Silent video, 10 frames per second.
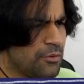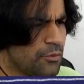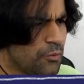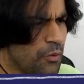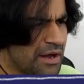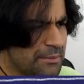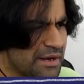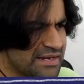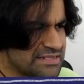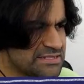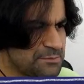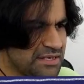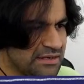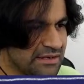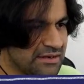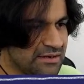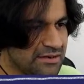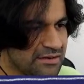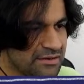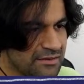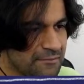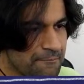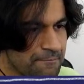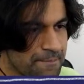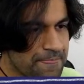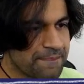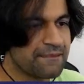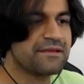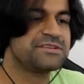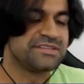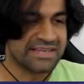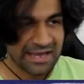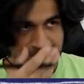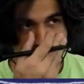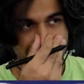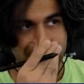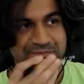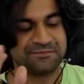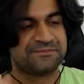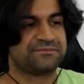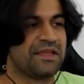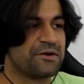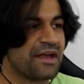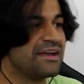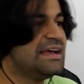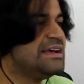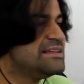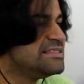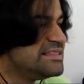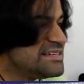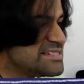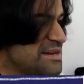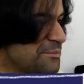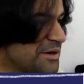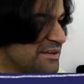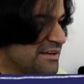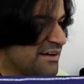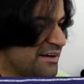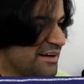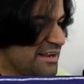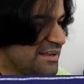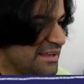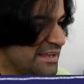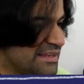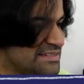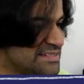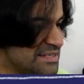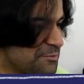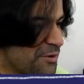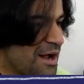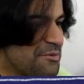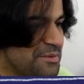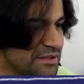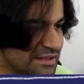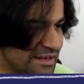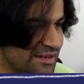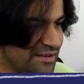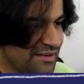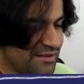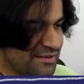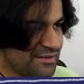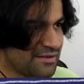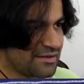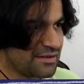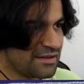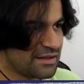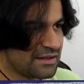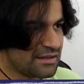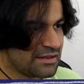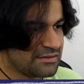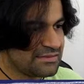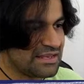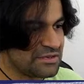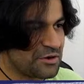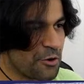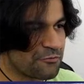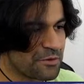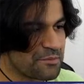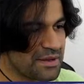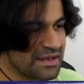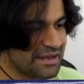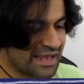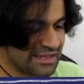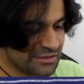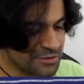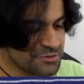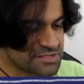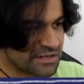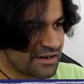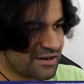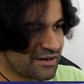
1 minus p to the n. Okay. This number here is the probability that you go from being a loser